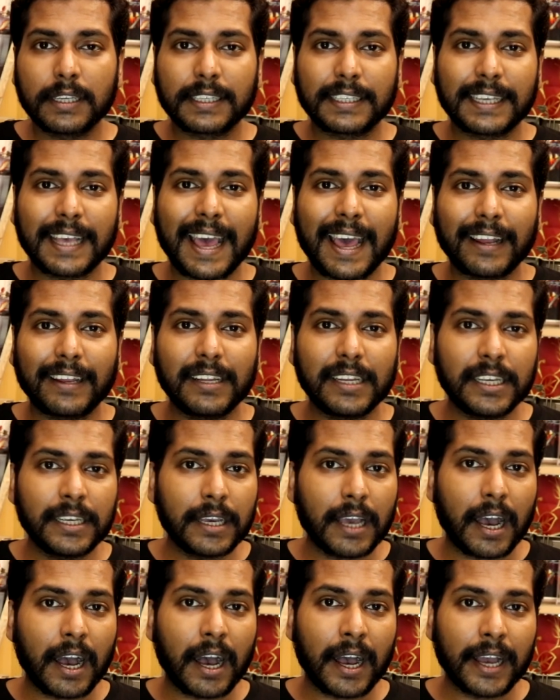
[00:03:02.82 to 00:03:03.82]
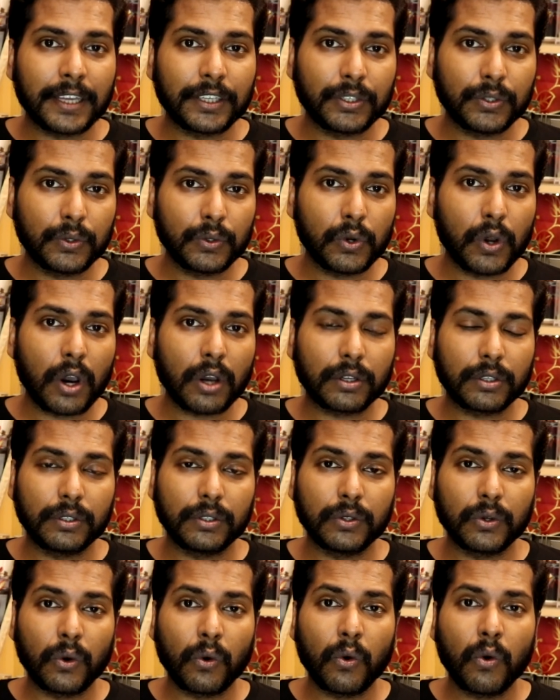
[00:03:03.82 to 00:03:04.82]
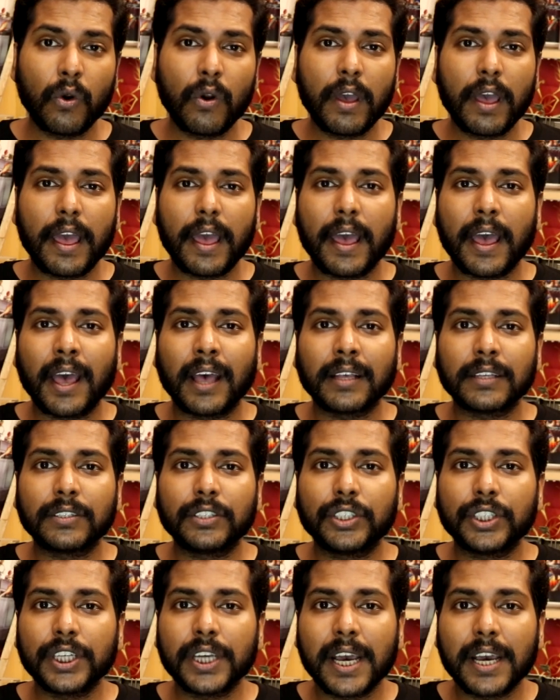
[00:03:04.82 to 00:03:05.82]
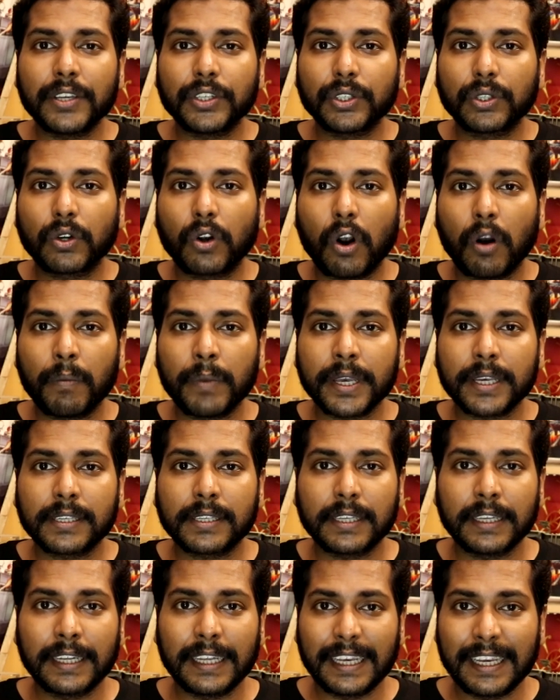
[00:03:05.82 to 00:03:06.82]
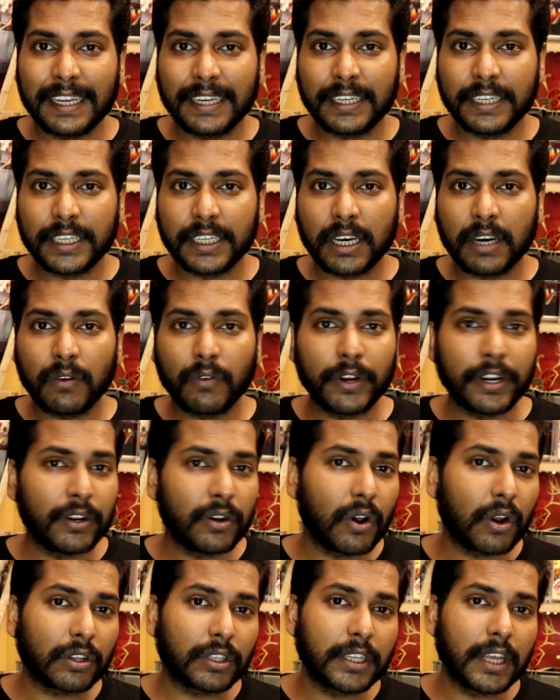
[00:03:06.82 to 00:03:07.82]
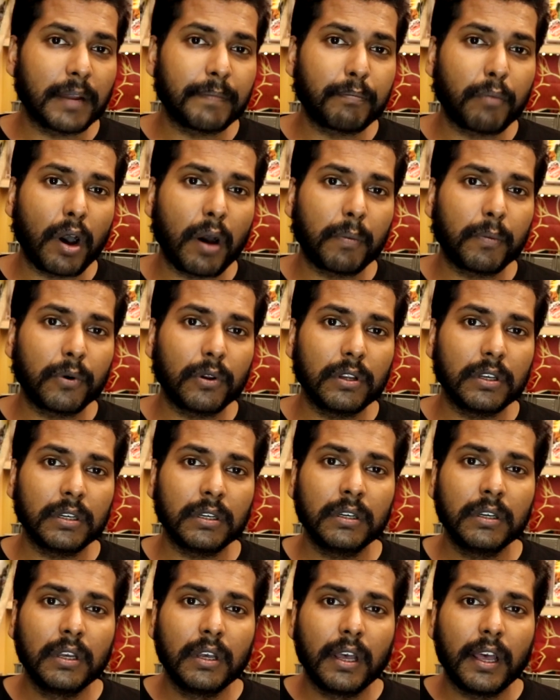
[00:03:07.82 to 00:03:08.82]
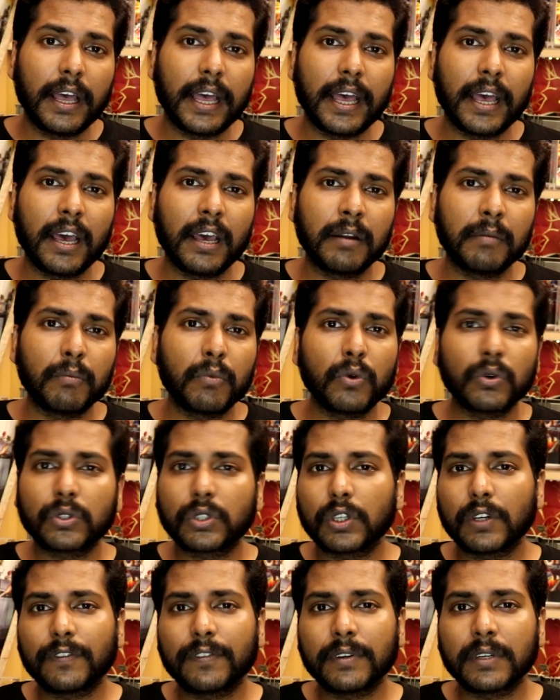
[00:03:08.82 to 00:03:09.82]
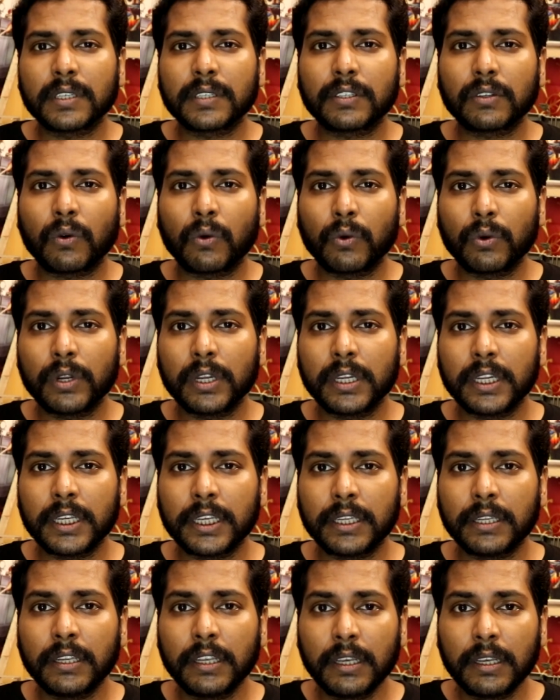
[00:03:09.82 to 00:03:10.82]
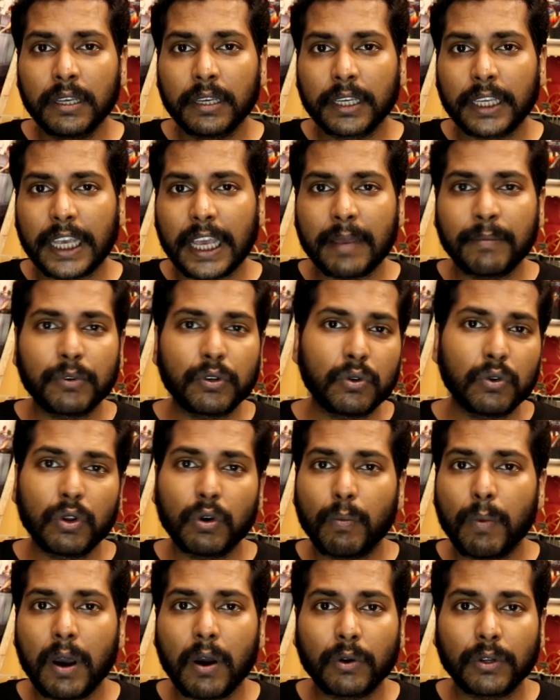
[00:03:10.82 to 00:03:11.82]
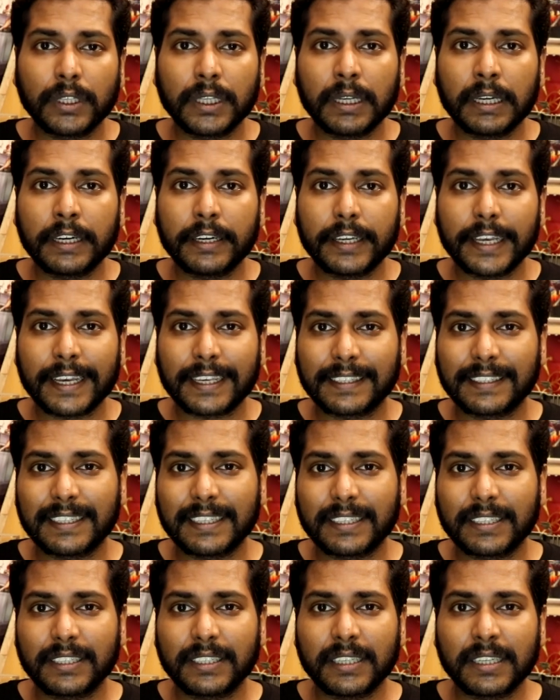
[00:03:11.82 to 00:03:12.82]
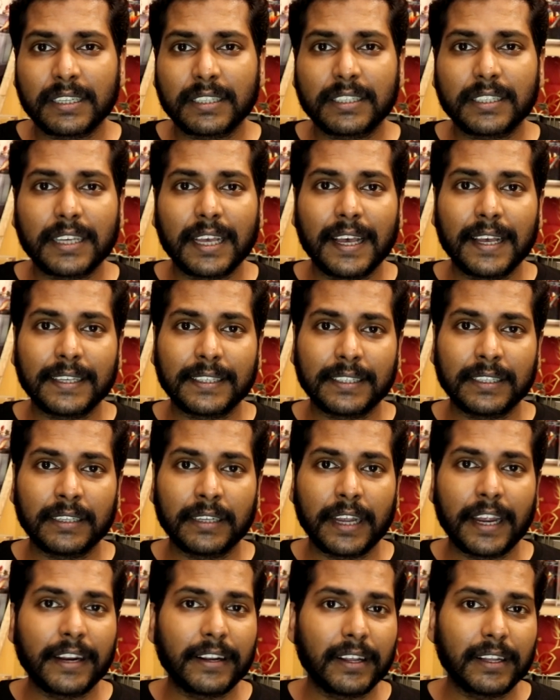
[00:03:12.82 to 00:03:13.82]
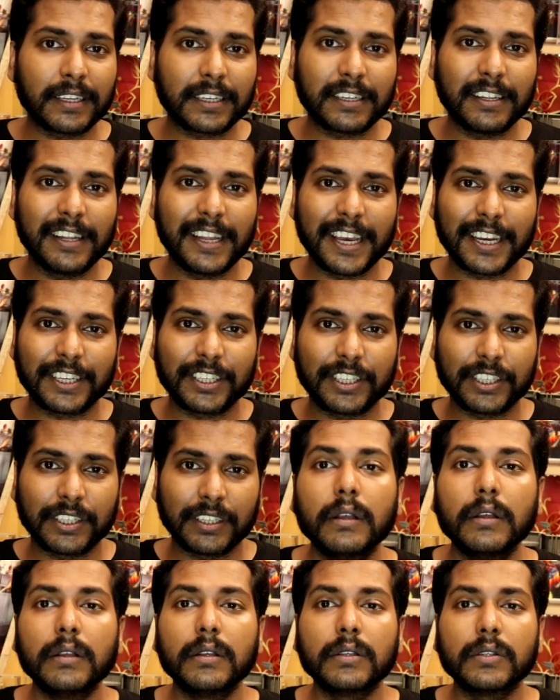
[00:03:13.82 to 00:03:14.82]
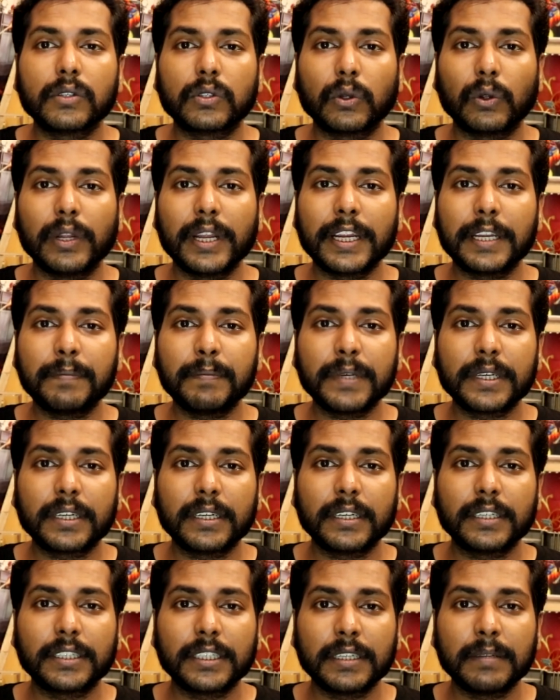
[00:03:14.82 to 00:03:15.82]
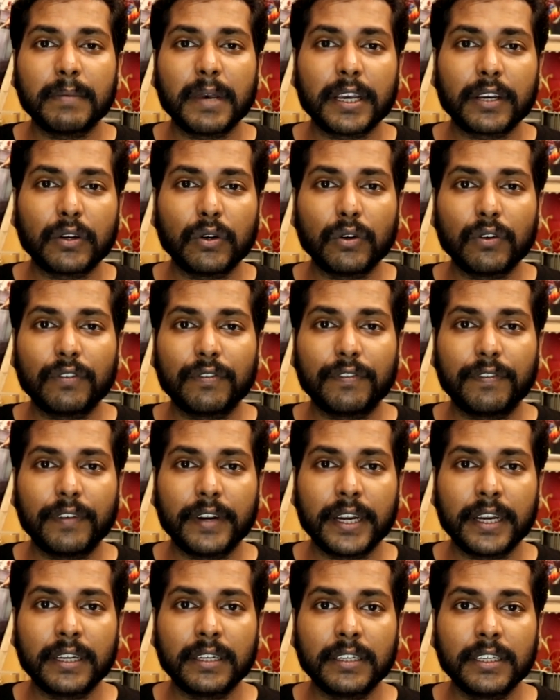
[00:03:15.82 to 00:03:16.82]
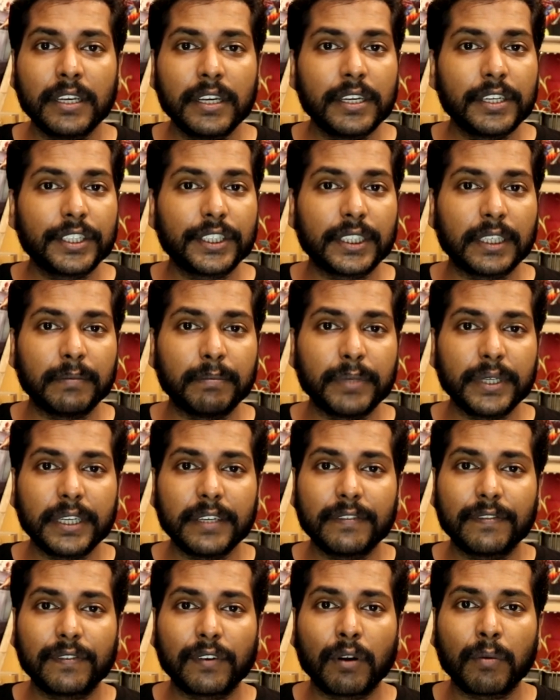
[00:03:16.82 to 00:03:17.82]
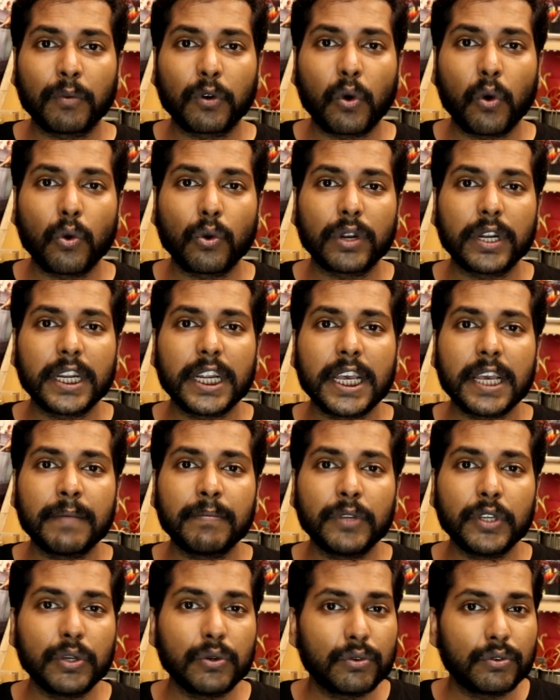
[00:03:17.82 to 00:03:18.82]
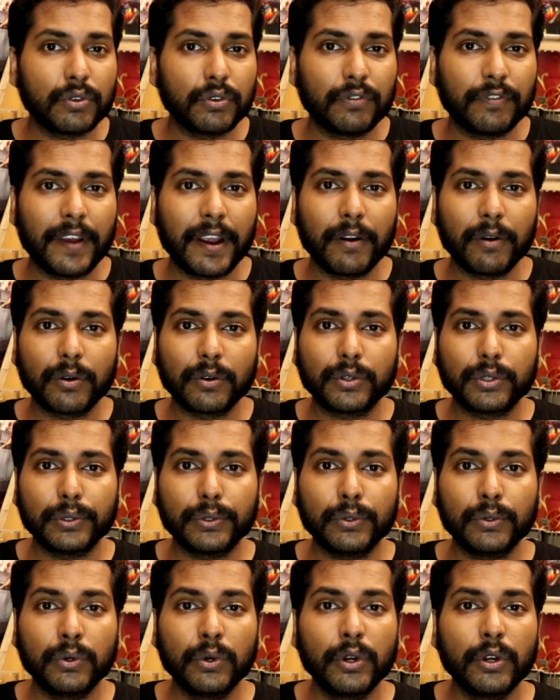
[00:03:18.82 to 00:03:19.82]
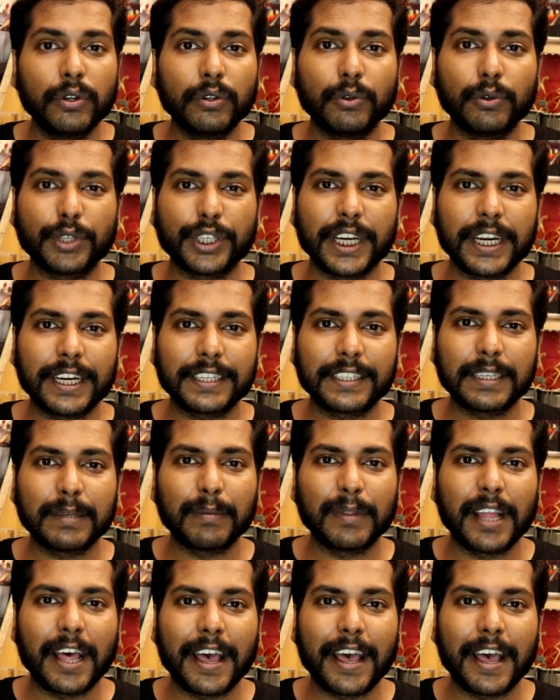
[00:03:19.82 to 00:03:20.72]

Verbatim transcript: Sadly, I do not know, as G I. Joe comics in India were not that popular and most of us only came to know about their existence as an adult collector. So let me cut in my good friend Shabbir from Code Name: new two vero two to shed some